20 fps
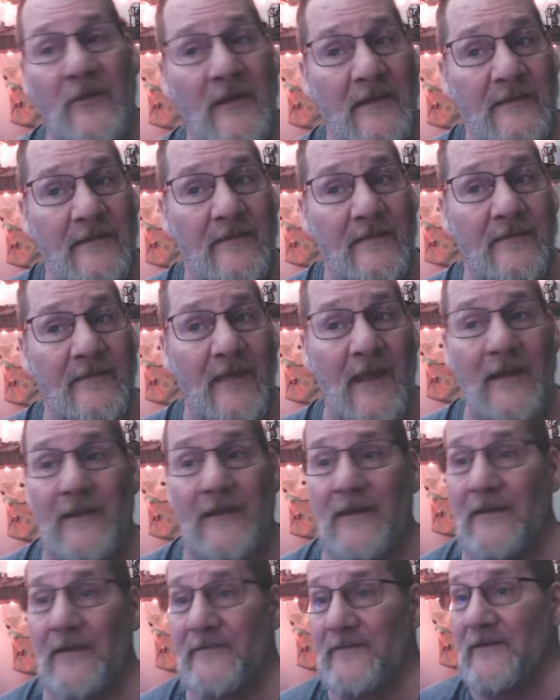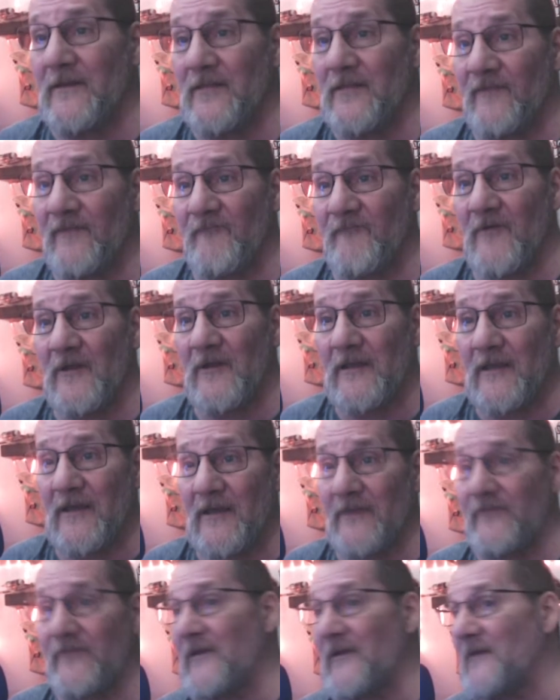getting the side kicks, you're getting the front
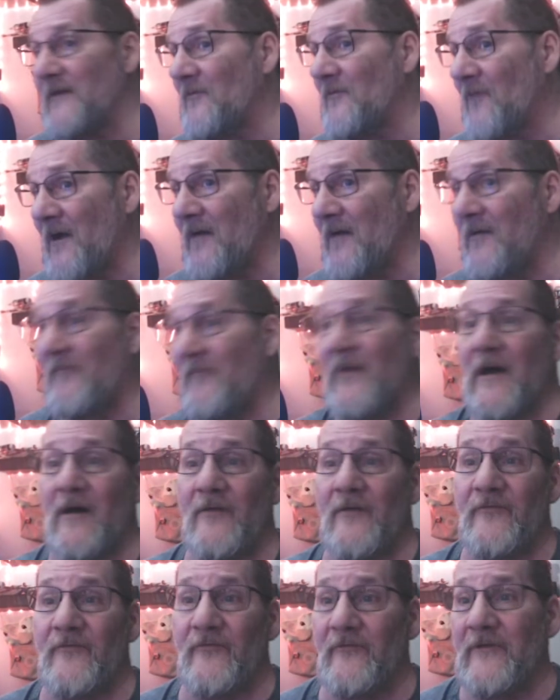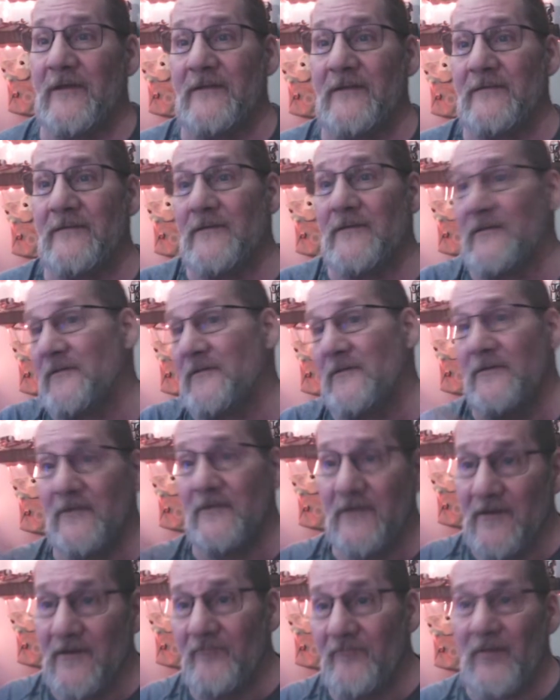kicks, you're getting the roundabouts, you're getting the
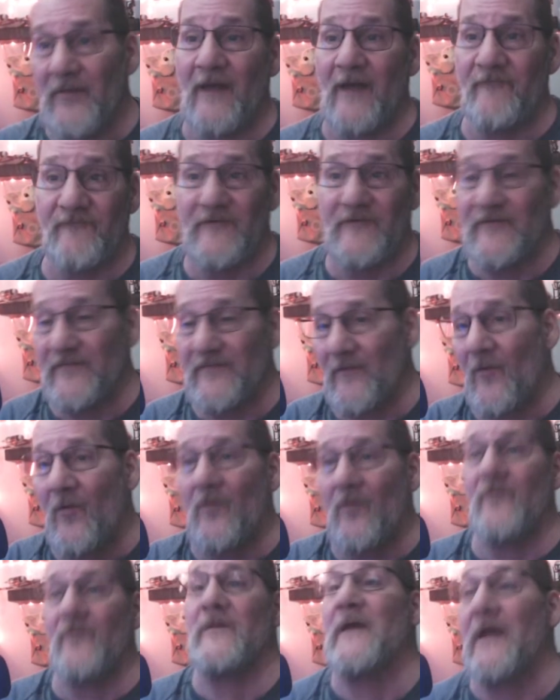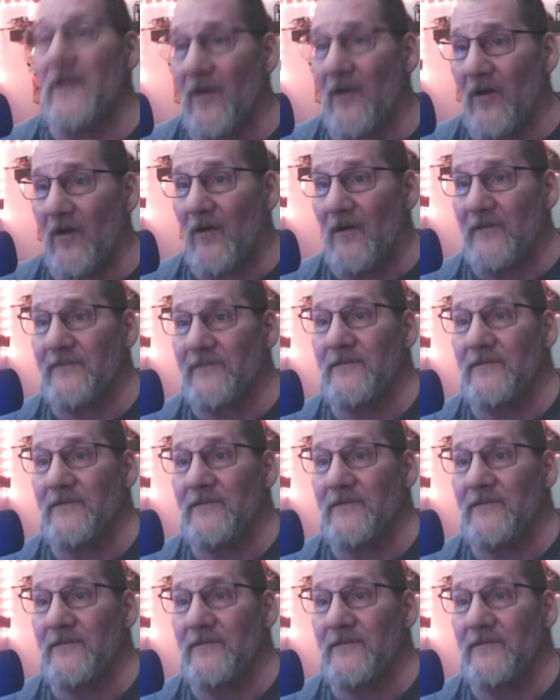back fist, the whole 9 yards.